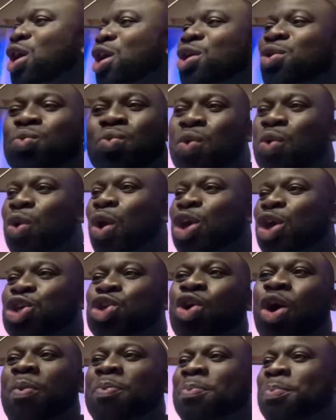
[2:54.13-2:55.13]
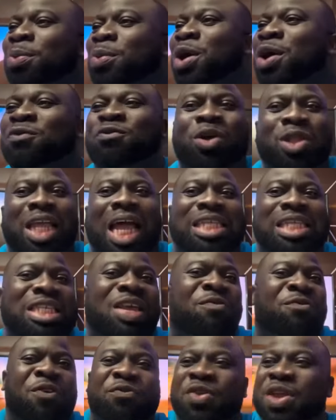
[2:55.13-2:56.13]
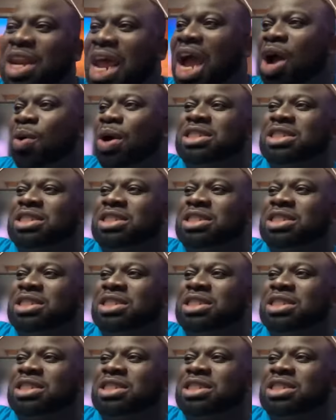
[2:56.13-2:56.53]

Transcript: We'll lock you up for 13, 15 hours